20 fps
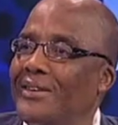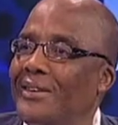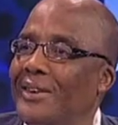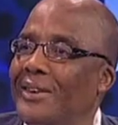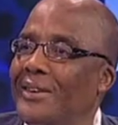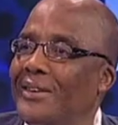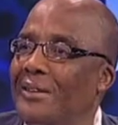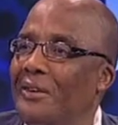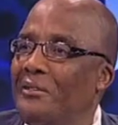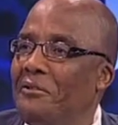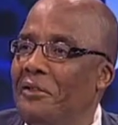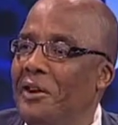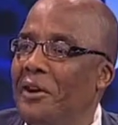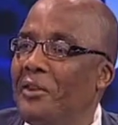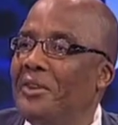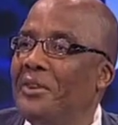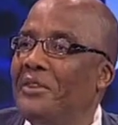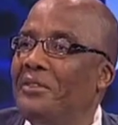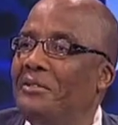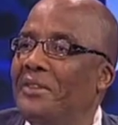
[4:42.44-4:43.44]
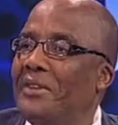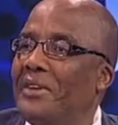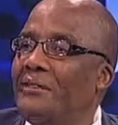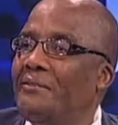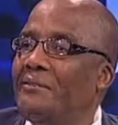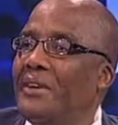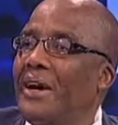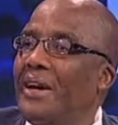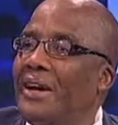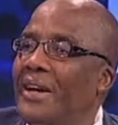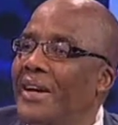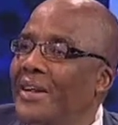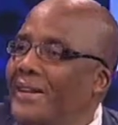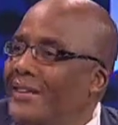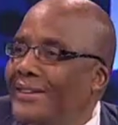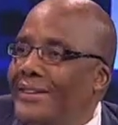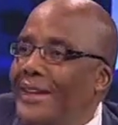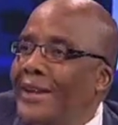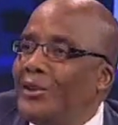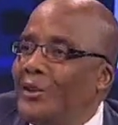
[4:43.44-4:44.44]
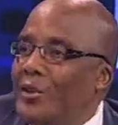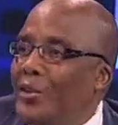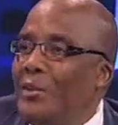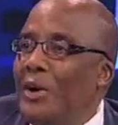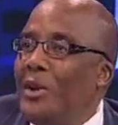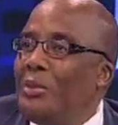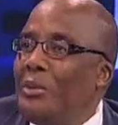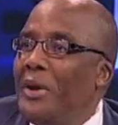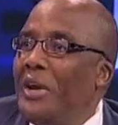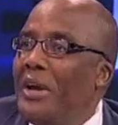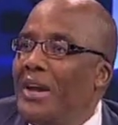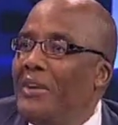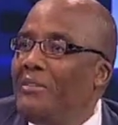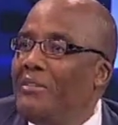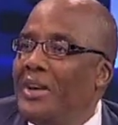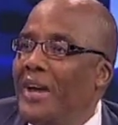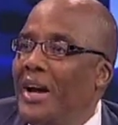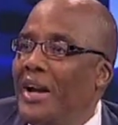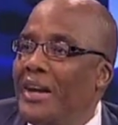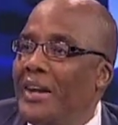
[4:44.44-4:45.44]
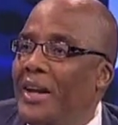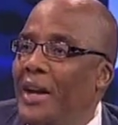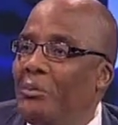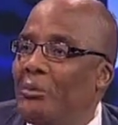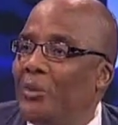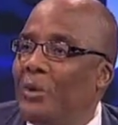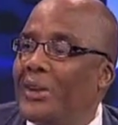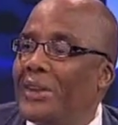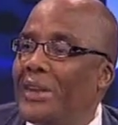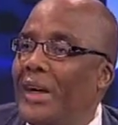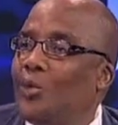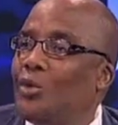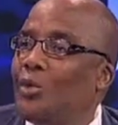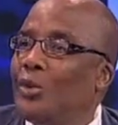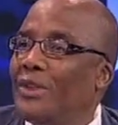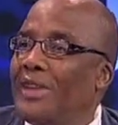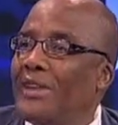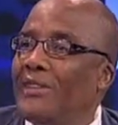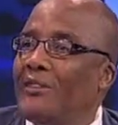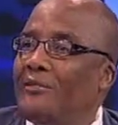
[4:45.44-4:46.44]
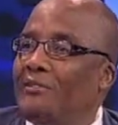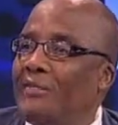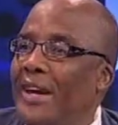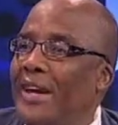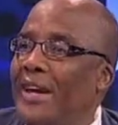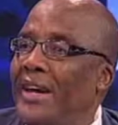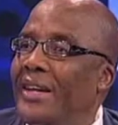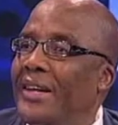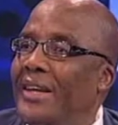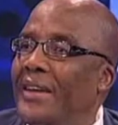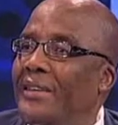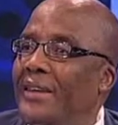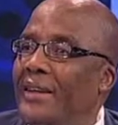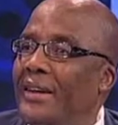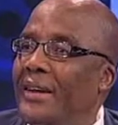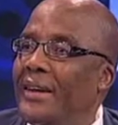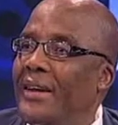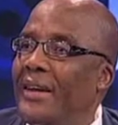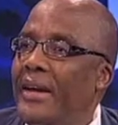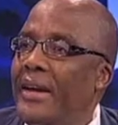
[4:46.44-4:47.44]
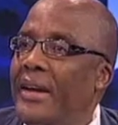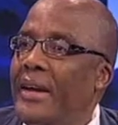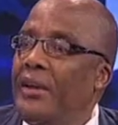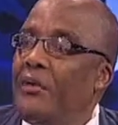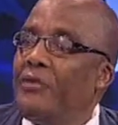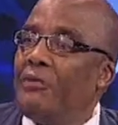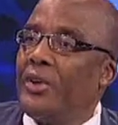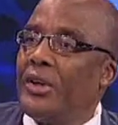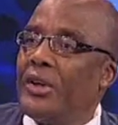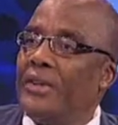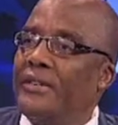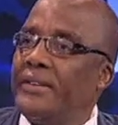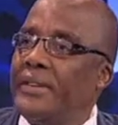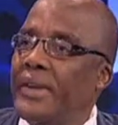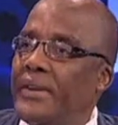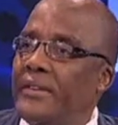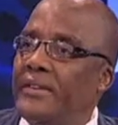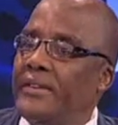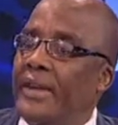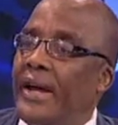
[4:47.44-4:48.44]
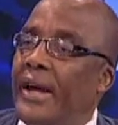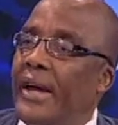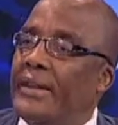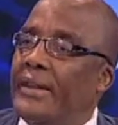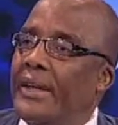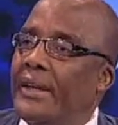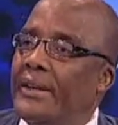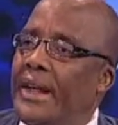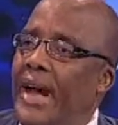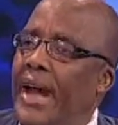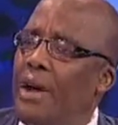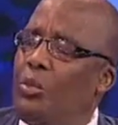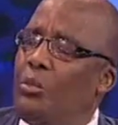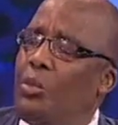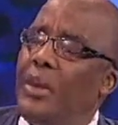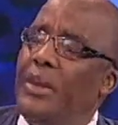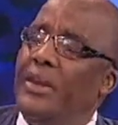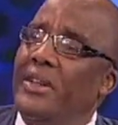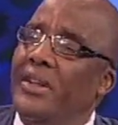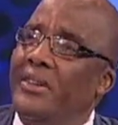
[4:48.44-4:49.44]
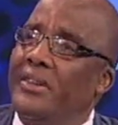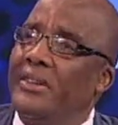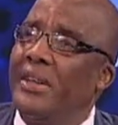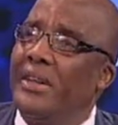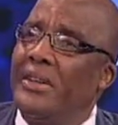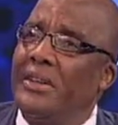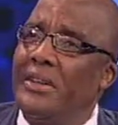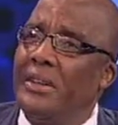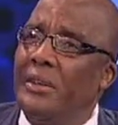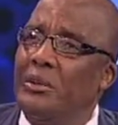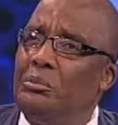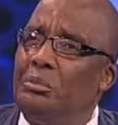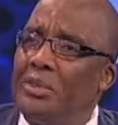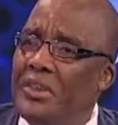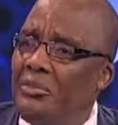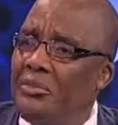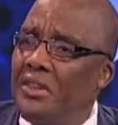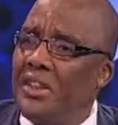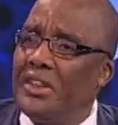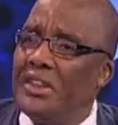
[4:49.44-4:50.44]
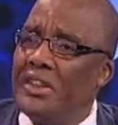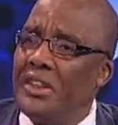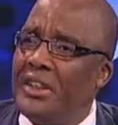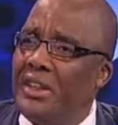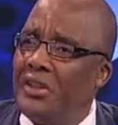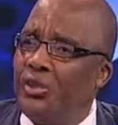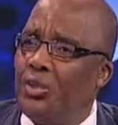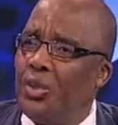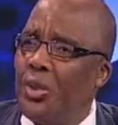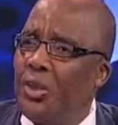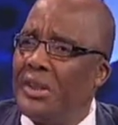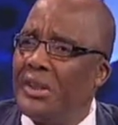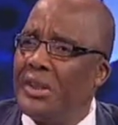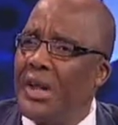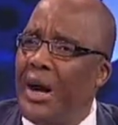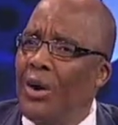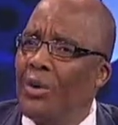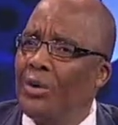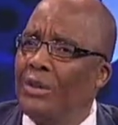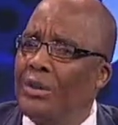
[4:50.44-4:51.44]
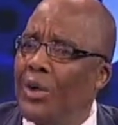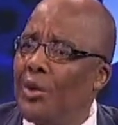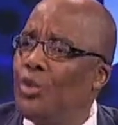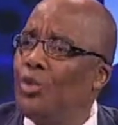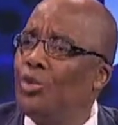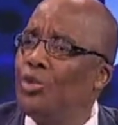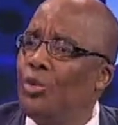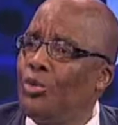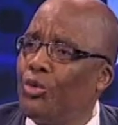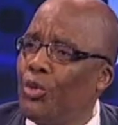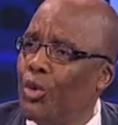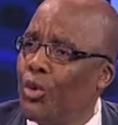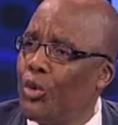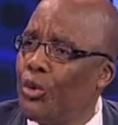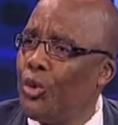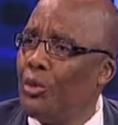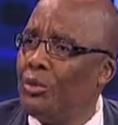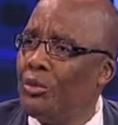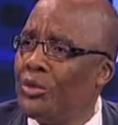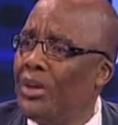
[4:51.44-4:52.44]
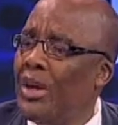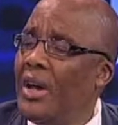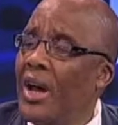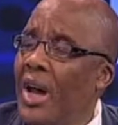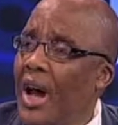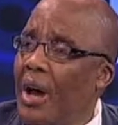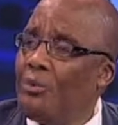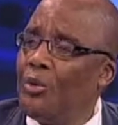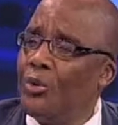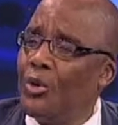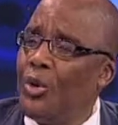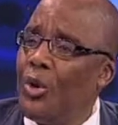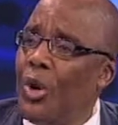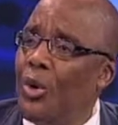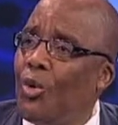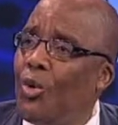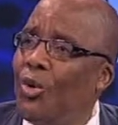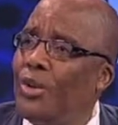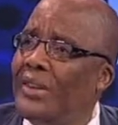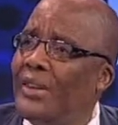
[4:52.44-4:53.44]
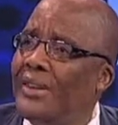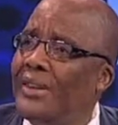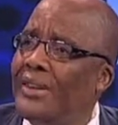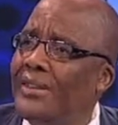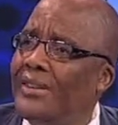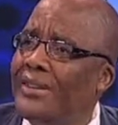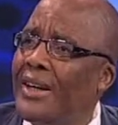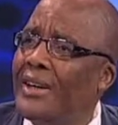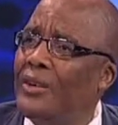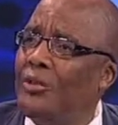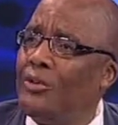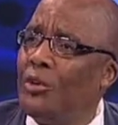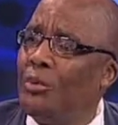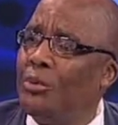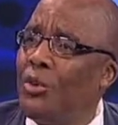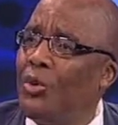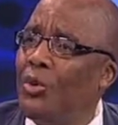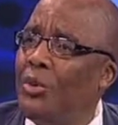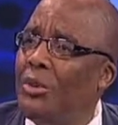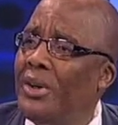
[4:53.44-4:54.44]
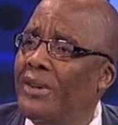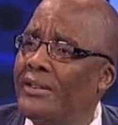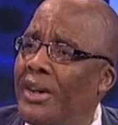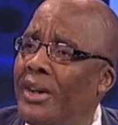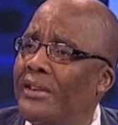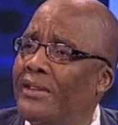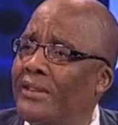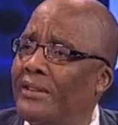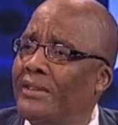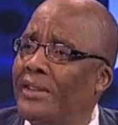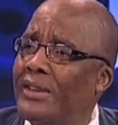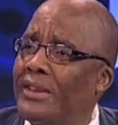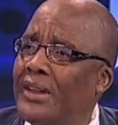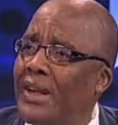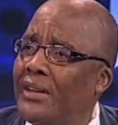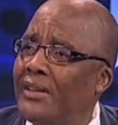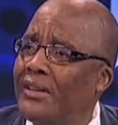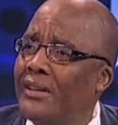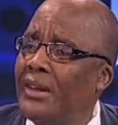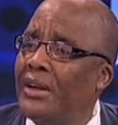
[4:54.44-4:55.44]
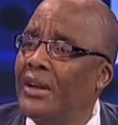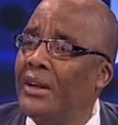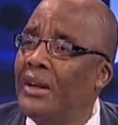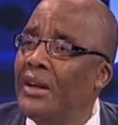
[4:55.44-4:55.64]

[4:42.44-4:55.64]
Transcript: they found it, it's just human behavior, and I'm not trying to justify anything. For instance, at the time when they said prevention has gone down, the use of condoms, I'm sure you are quoting the study from the Human Science Research Council.